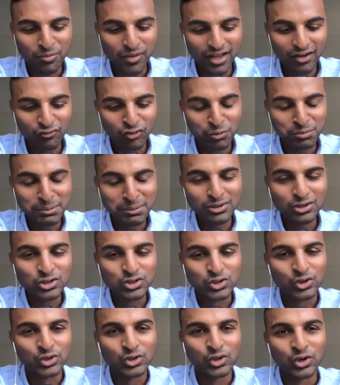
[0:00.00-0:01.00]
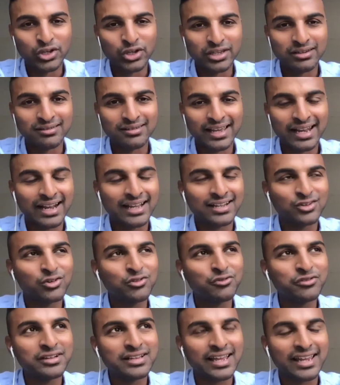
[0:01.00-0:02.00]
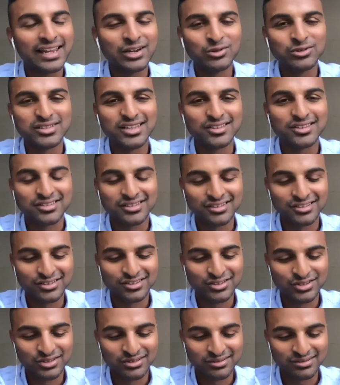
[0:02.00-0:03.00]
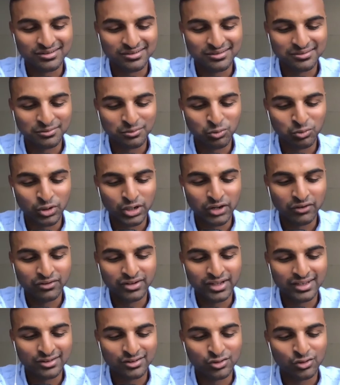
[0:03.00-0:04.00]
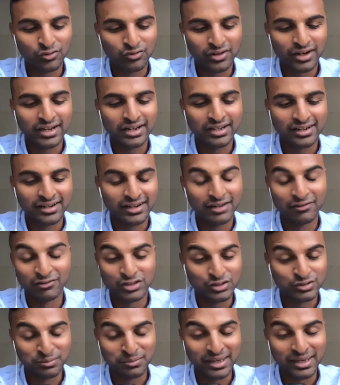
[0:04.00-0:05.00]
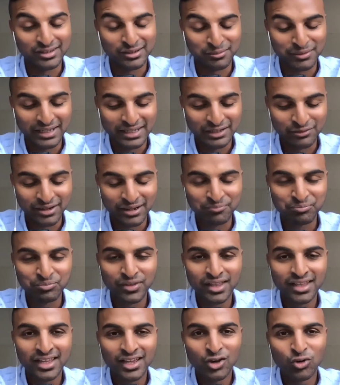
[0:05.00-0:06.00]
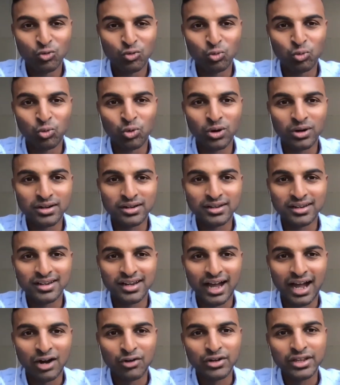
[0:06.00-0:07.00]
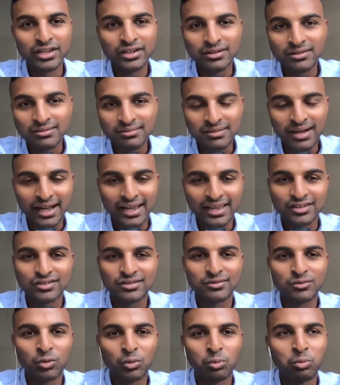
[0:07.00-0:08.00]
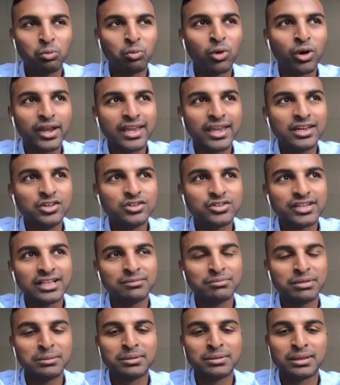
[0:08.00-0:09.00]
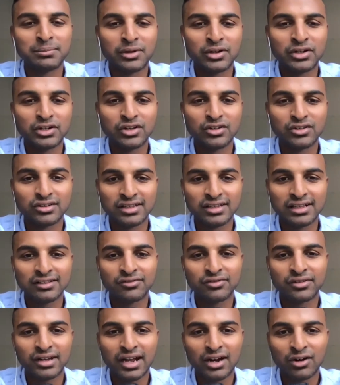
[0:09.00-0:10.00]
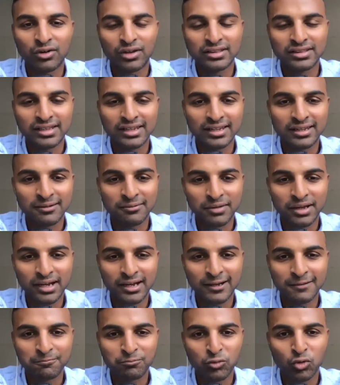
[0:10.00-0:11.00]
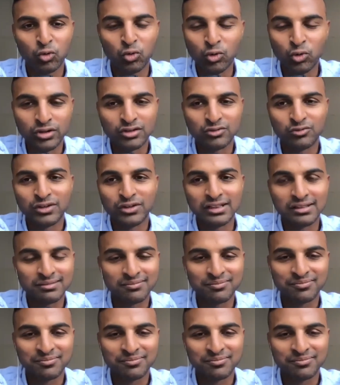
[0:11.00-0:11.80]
For people who don't know you, and I don't feel I can do justice to what you've done so far in your career, which is amazing, by the way. What can you tell people about yourself and how can they, who is Will?